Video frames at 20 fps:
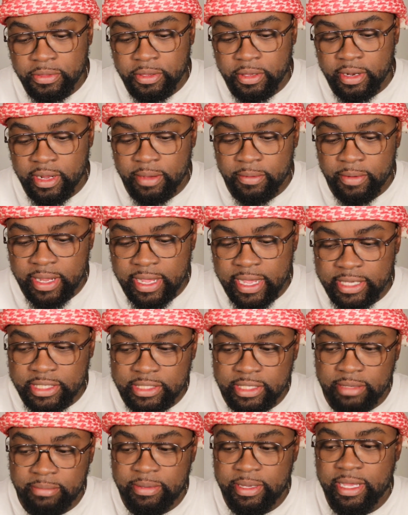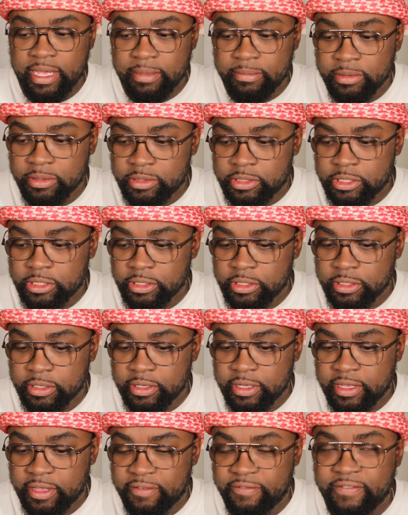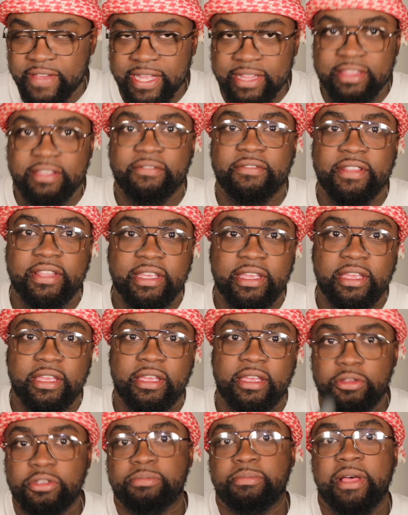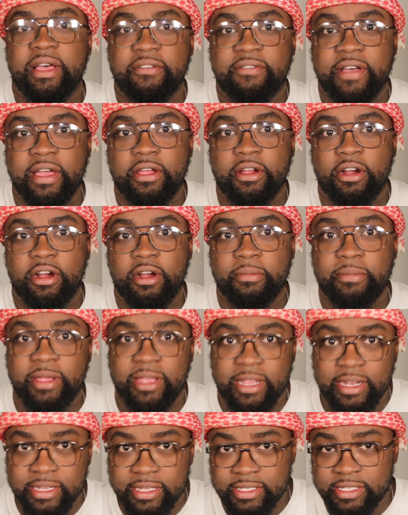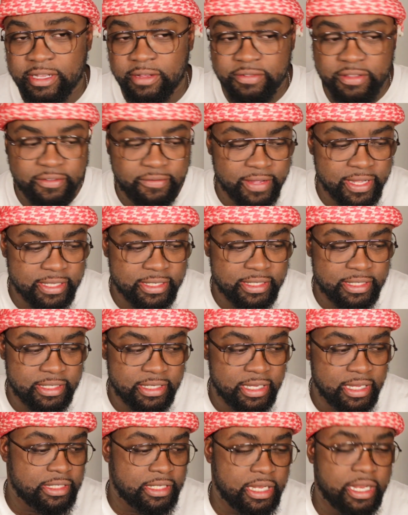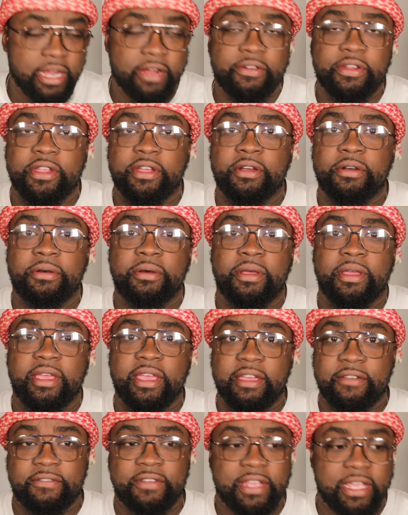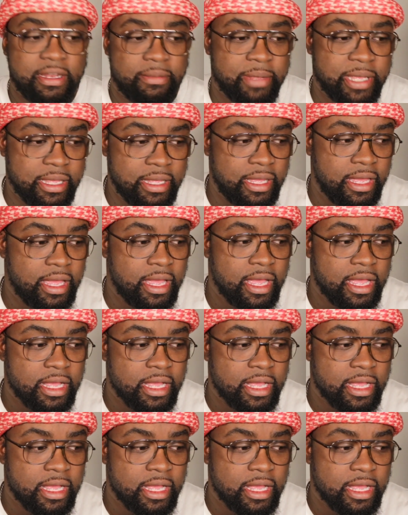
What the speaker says: you know, I to actually be able to effectively use my firearm in a self-defense scenario if need be.